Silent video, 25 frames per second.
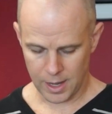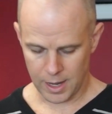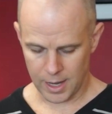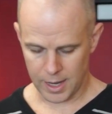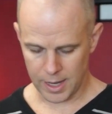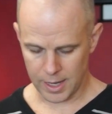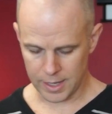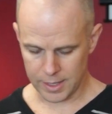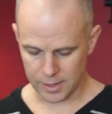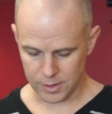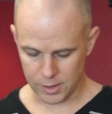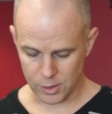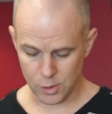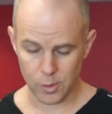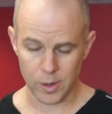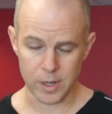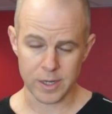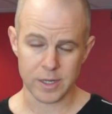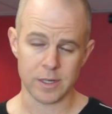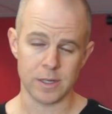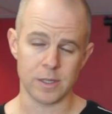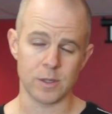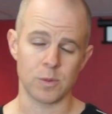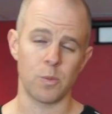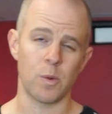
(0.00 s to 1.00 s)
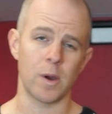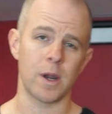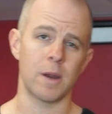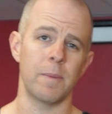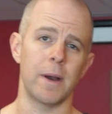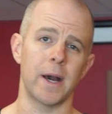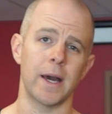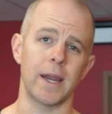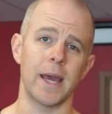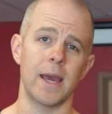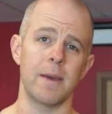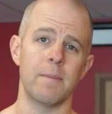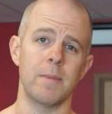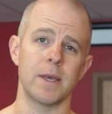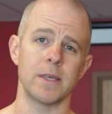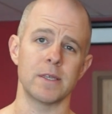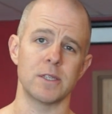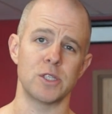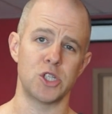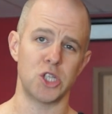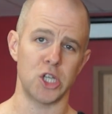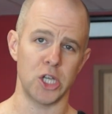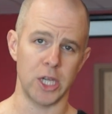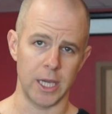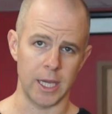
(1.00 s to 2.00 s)
Another question is, what about
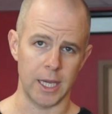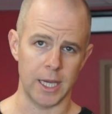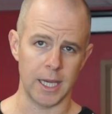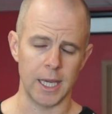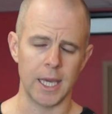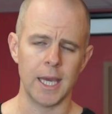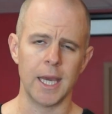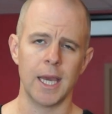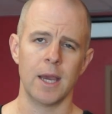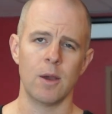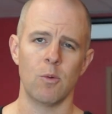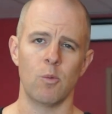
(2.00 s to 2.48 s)
MSG?